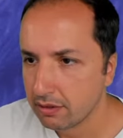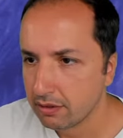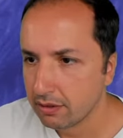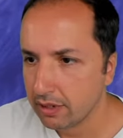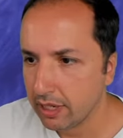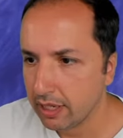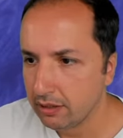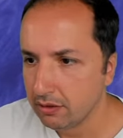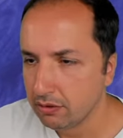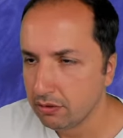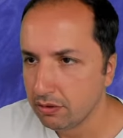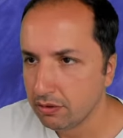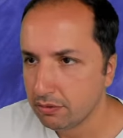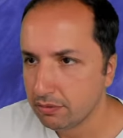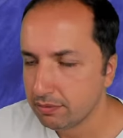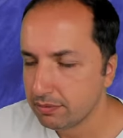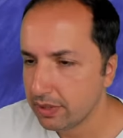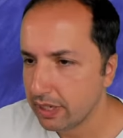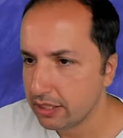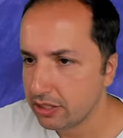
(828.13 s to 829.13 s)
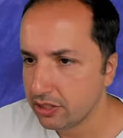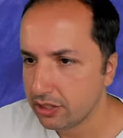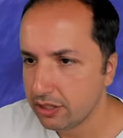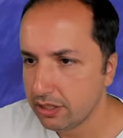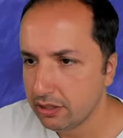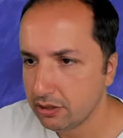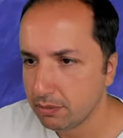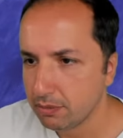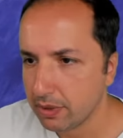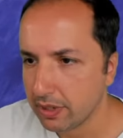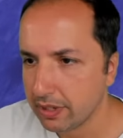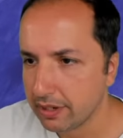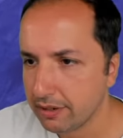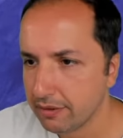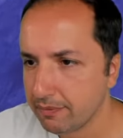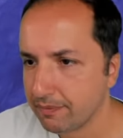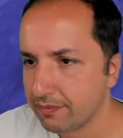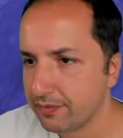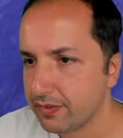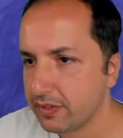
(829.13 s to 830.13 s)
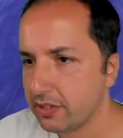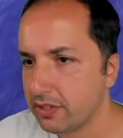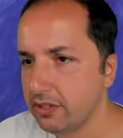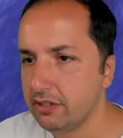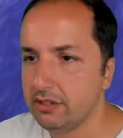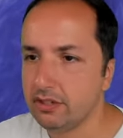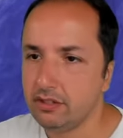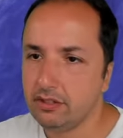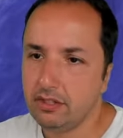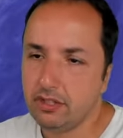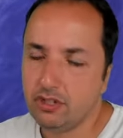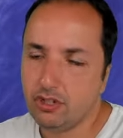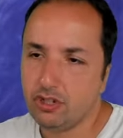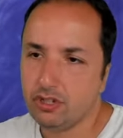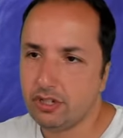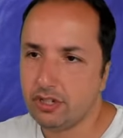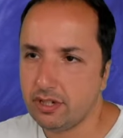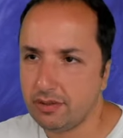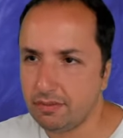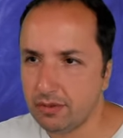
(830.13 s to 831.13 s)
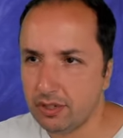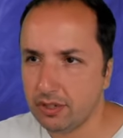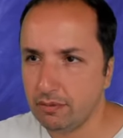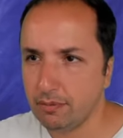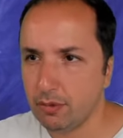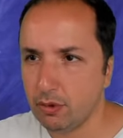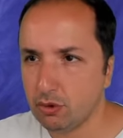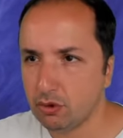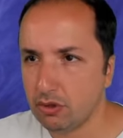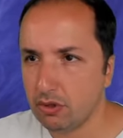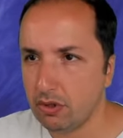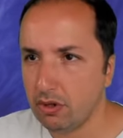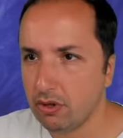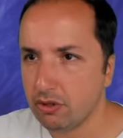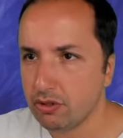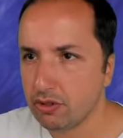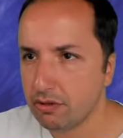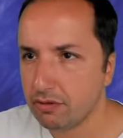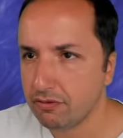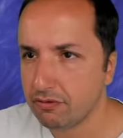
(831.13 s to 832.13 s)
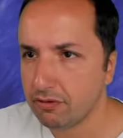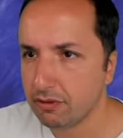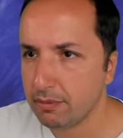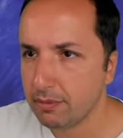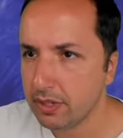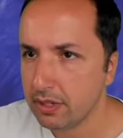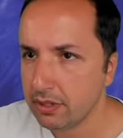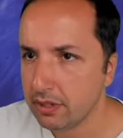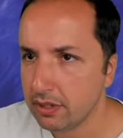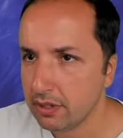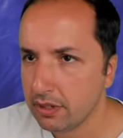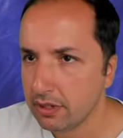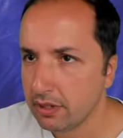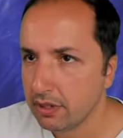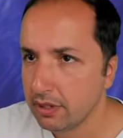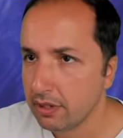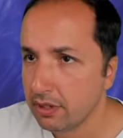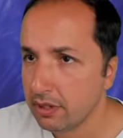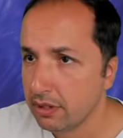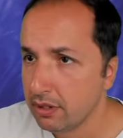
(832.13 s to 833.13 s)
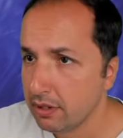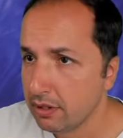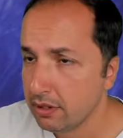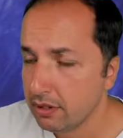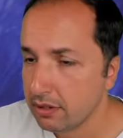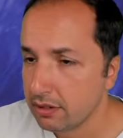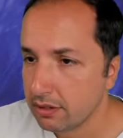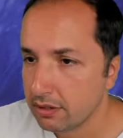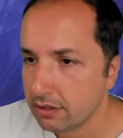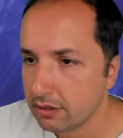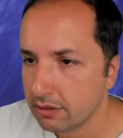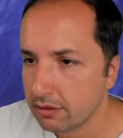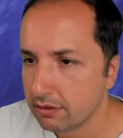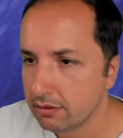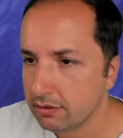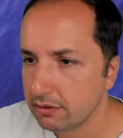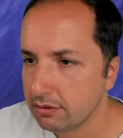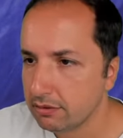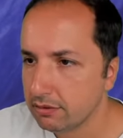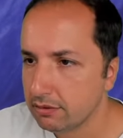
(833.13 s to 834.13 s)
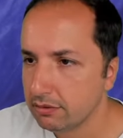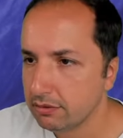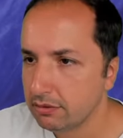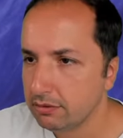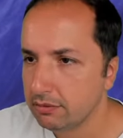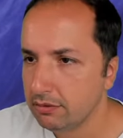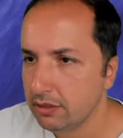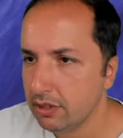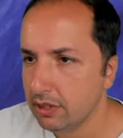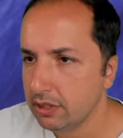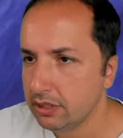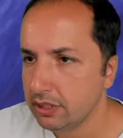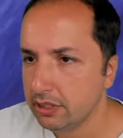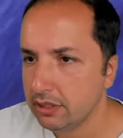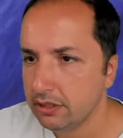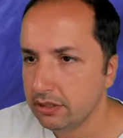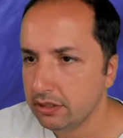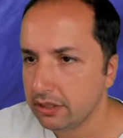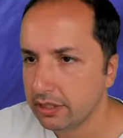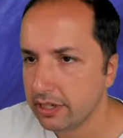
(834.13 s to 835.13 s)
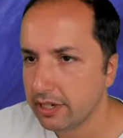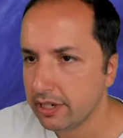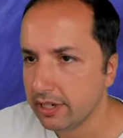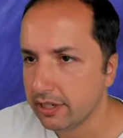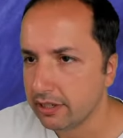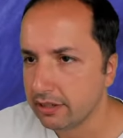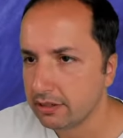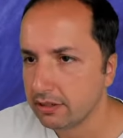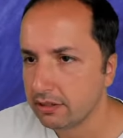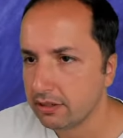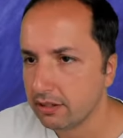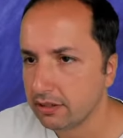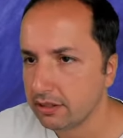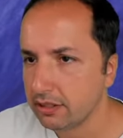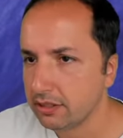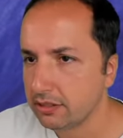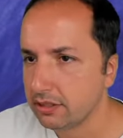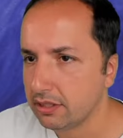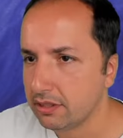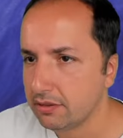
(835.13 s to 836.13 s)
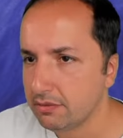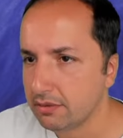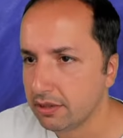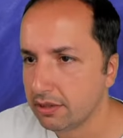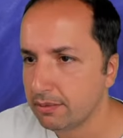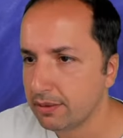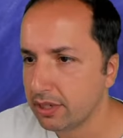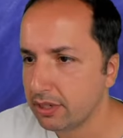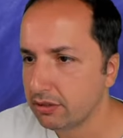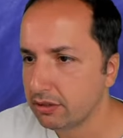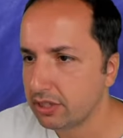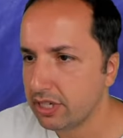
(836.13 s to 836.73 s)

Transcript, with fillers: I don't know. I just need to play. Just this just seems the most logical for me. So not easy, guys. Not easy anymore because